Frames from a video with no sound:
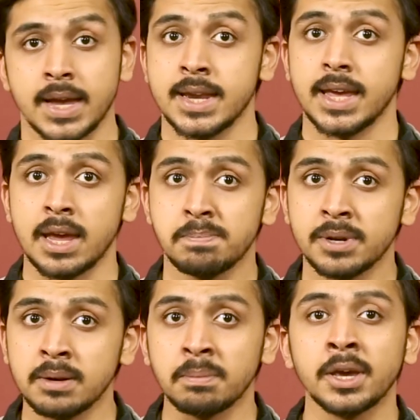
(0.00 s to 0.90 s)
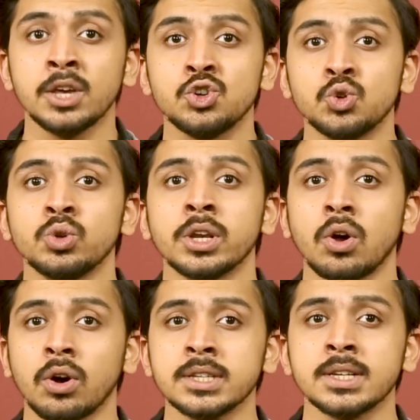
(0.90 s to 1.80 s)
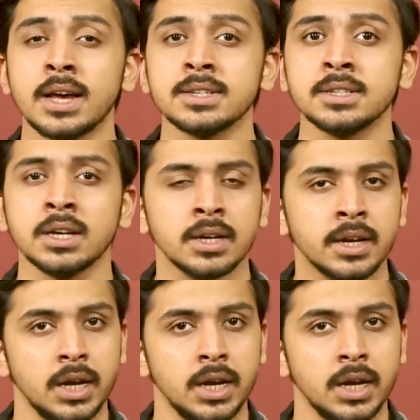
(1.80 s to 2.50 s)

In April, May, June and August last year,